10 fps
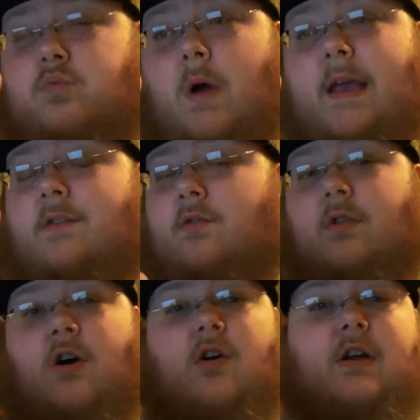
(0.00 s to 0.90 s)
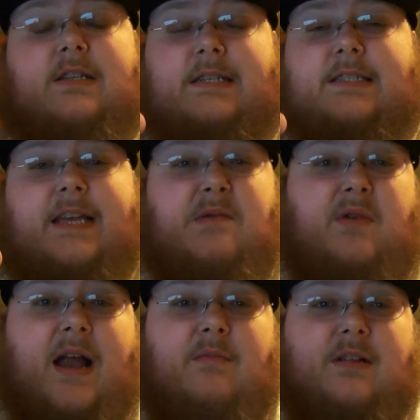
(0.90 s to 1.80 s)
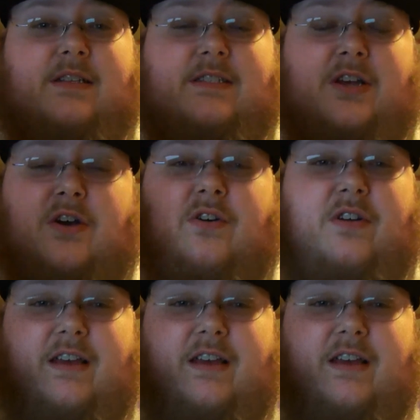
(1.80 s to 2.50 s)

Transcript: way too long because I just keep rambling. So,